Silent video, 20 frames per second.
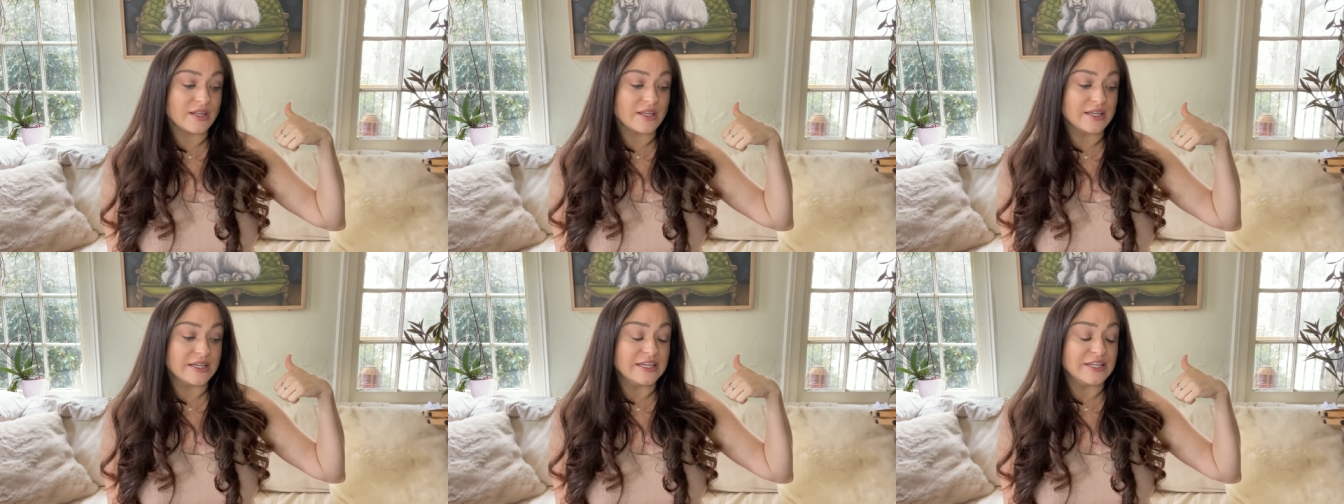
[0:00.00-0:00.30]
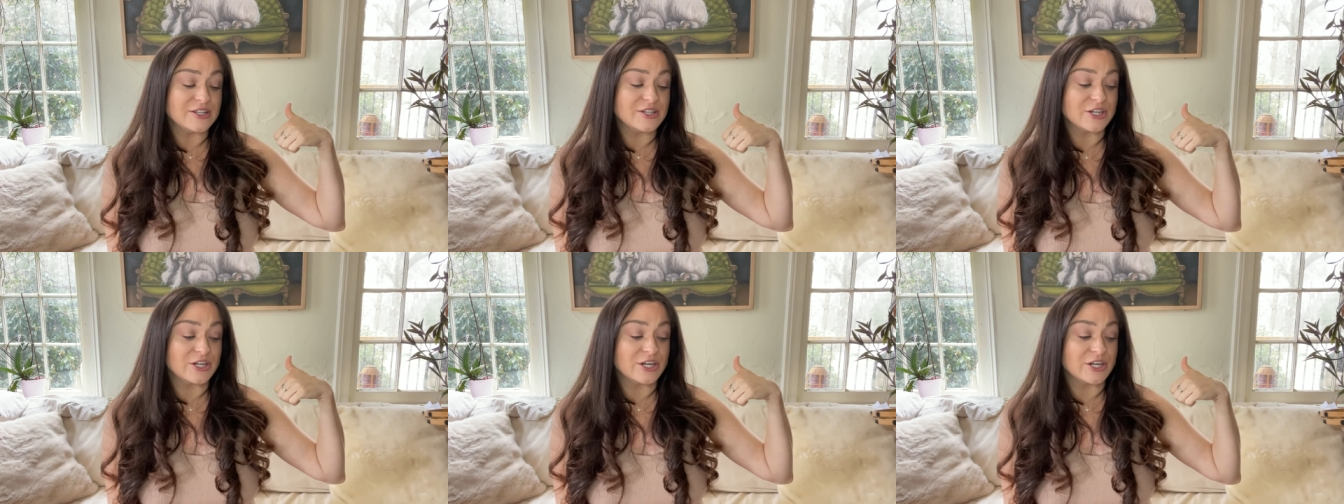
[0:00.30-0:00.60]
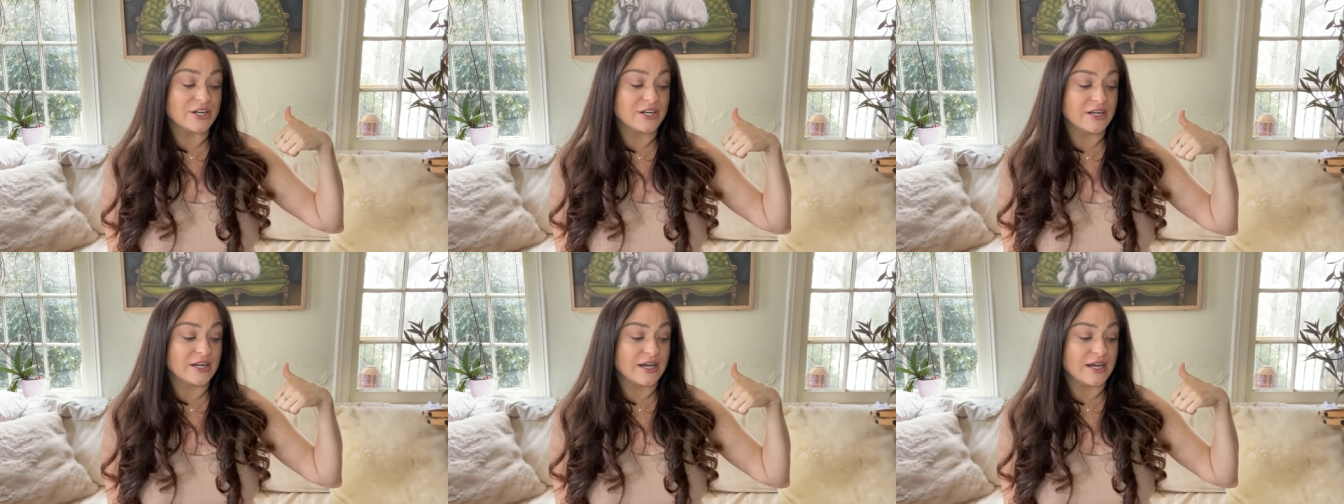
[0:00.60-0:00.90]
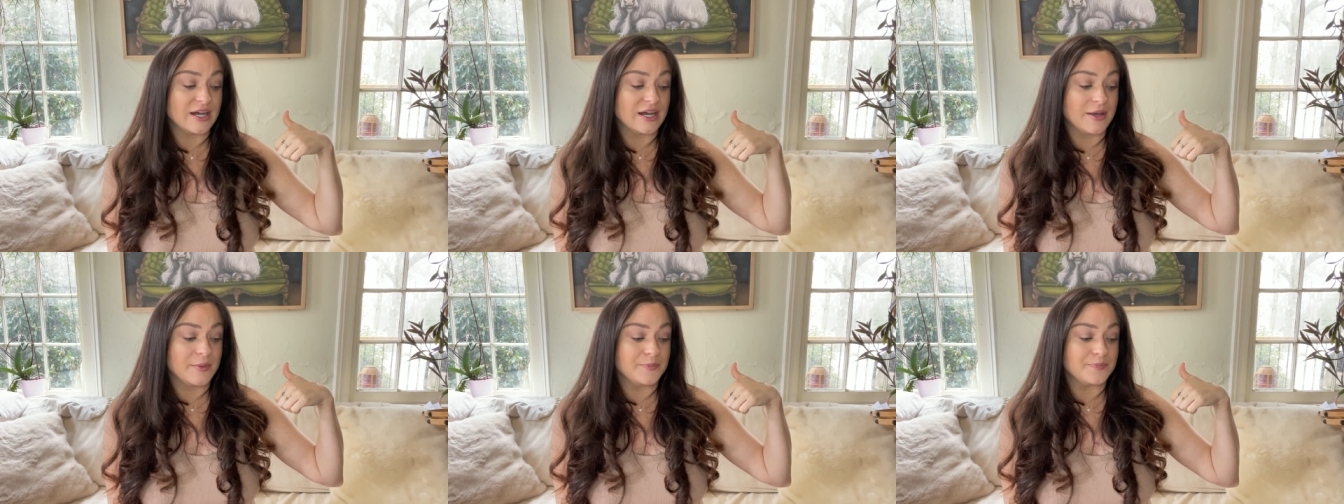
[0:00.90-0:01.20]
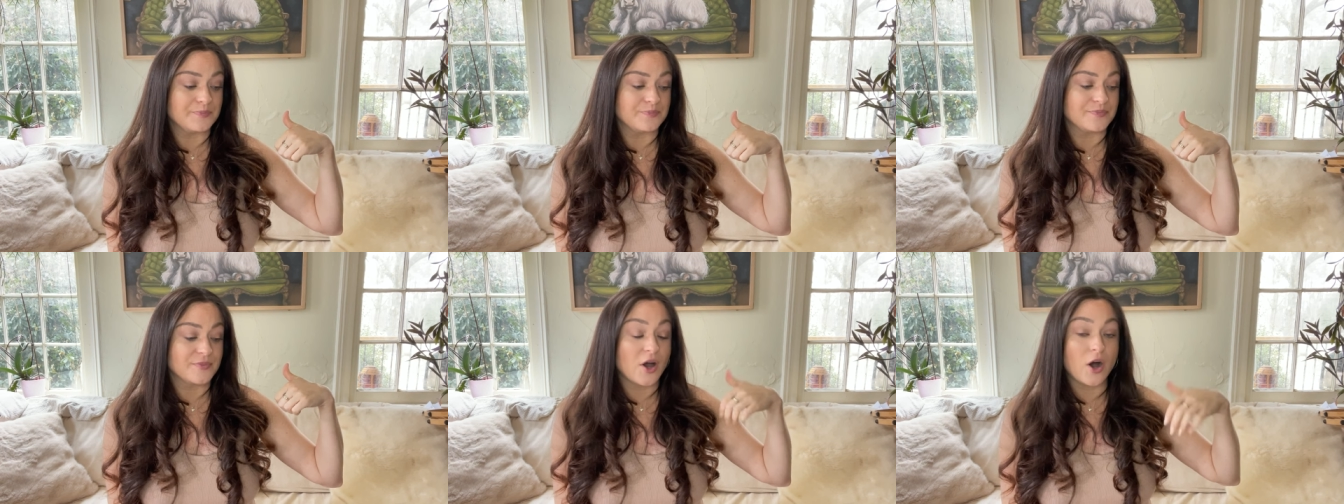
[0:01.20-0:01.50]
either
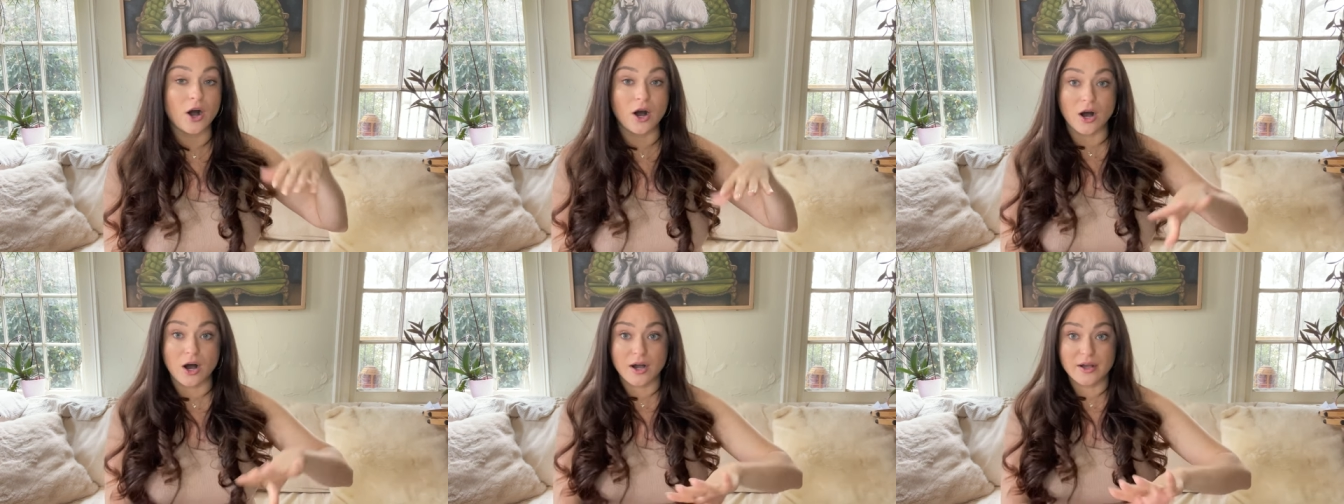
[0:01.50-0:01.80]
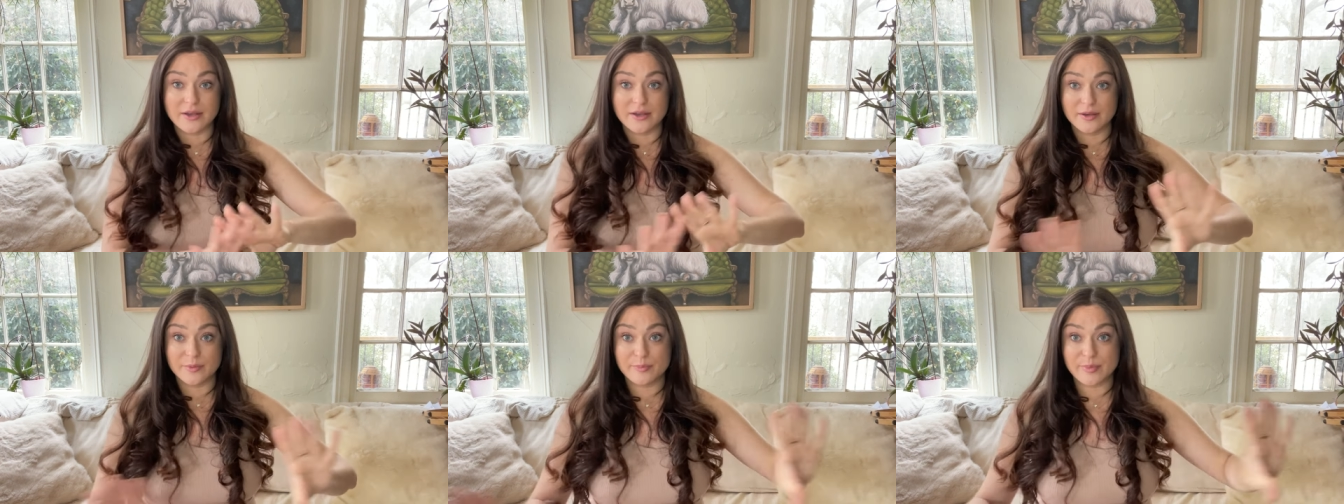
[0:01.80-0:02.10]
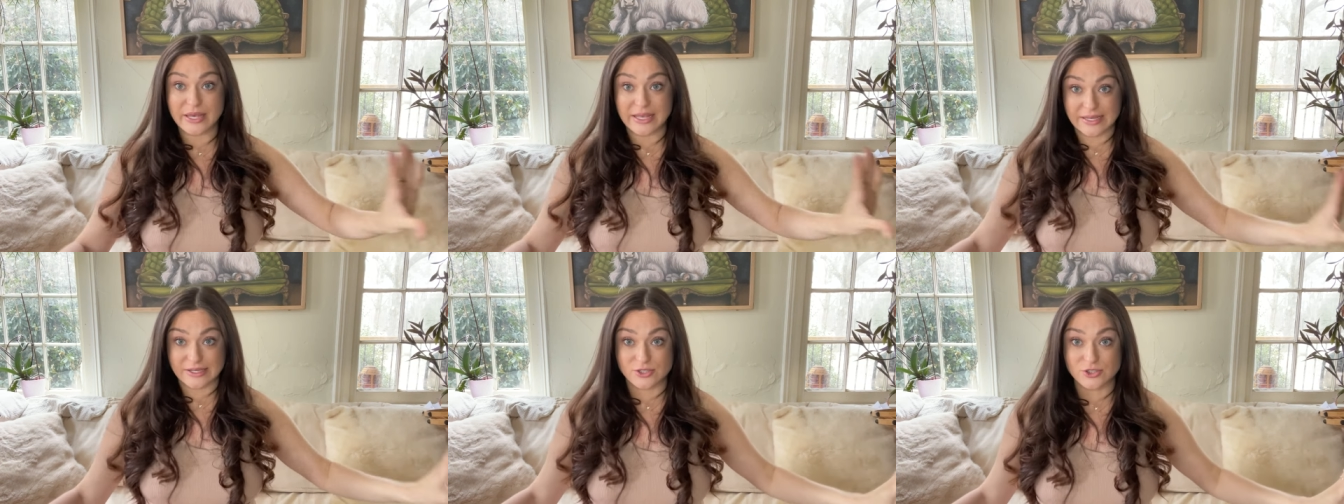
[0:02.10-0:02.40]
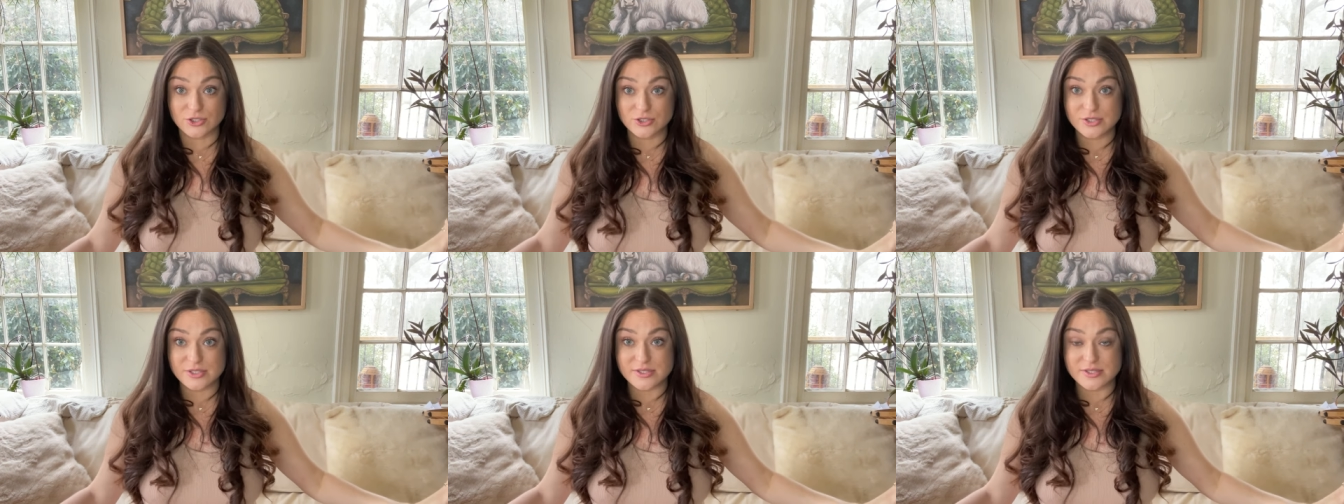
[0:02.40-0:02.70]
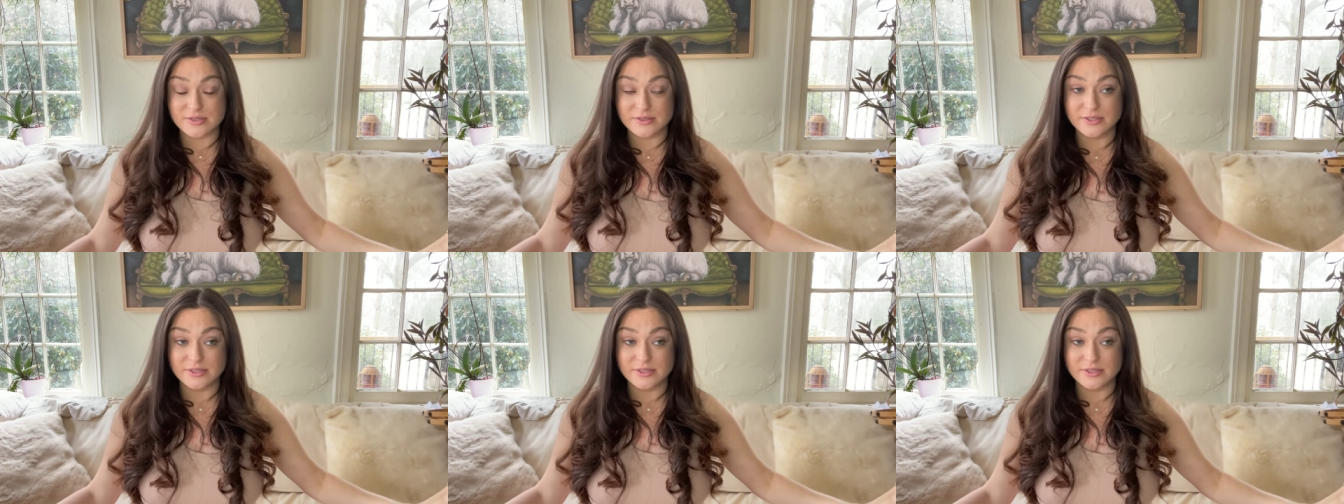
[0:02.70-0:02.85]
um, hog panels